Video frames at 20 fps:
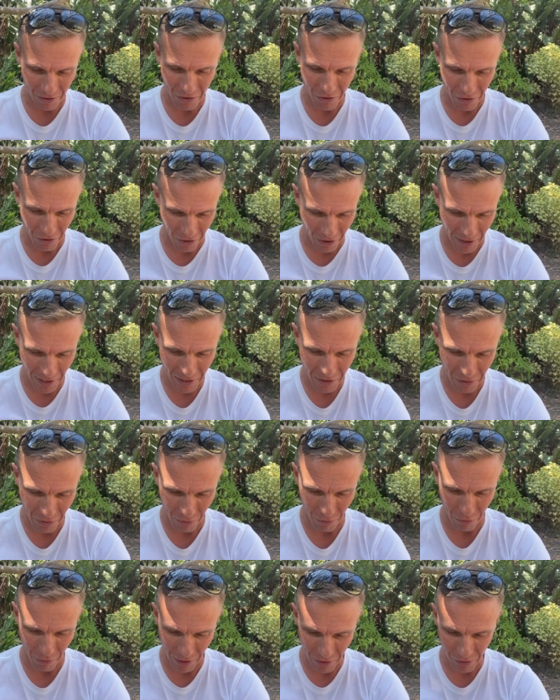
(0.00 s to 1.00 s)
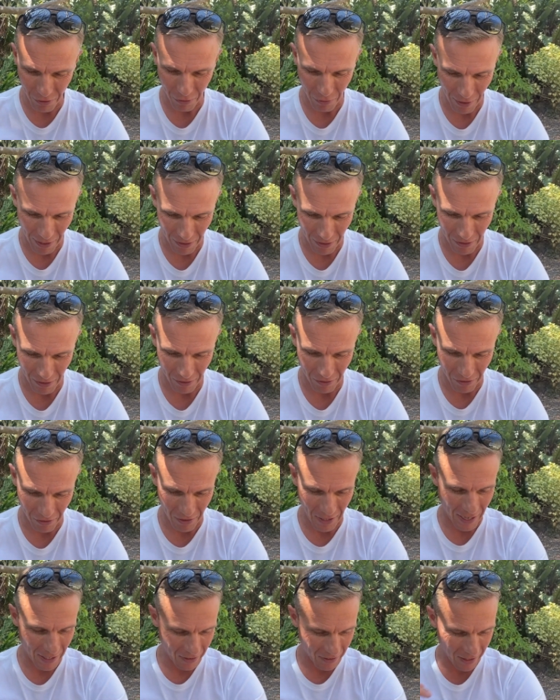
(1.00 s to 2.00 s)
just trying to resurrect this
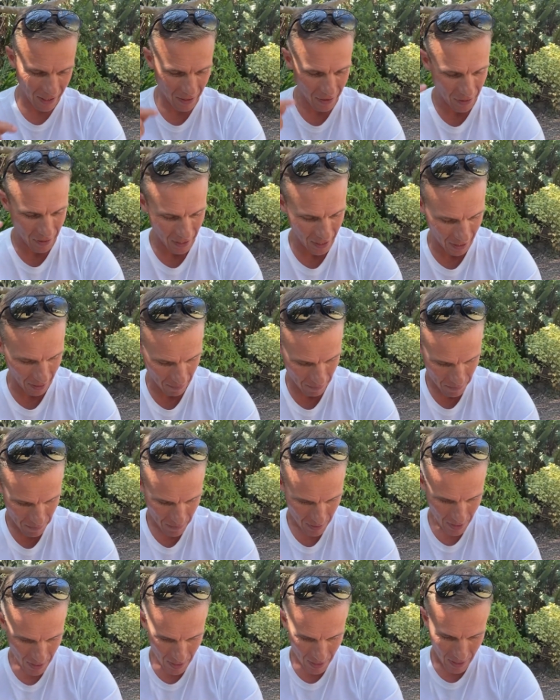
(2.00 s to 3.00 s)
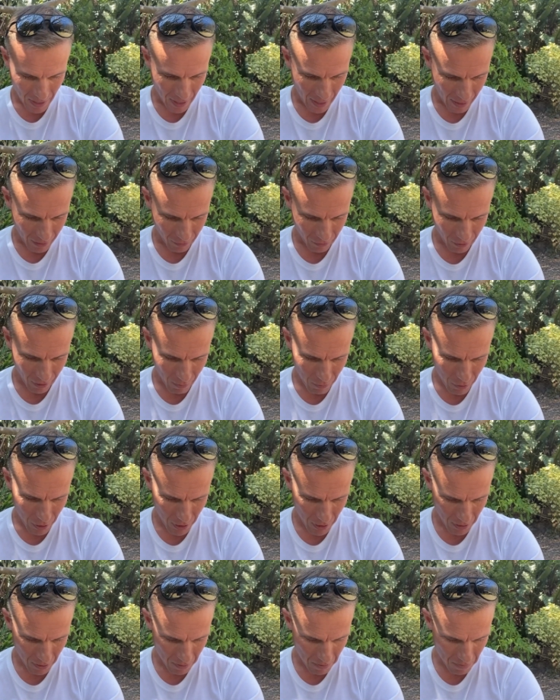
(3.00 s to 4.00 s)
dead, dead thing. And
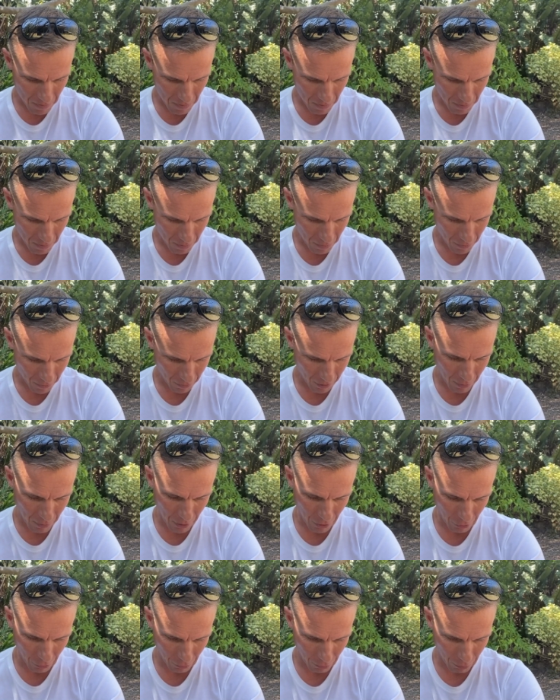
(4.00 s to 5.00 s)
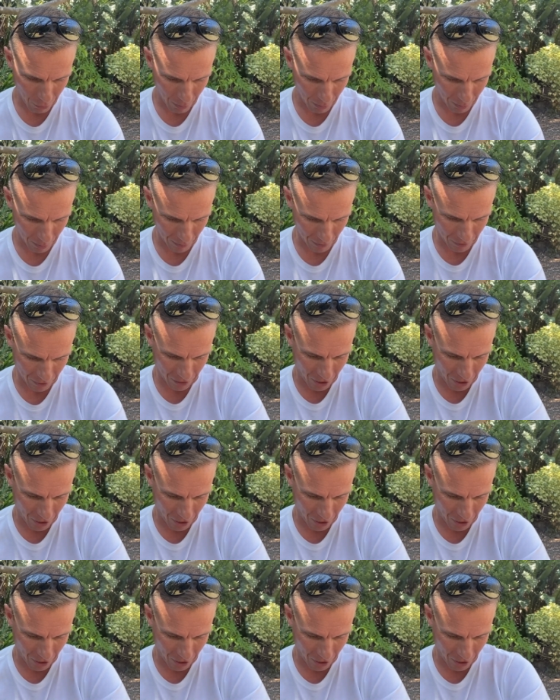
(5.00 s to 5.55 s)
someone, someone who is probably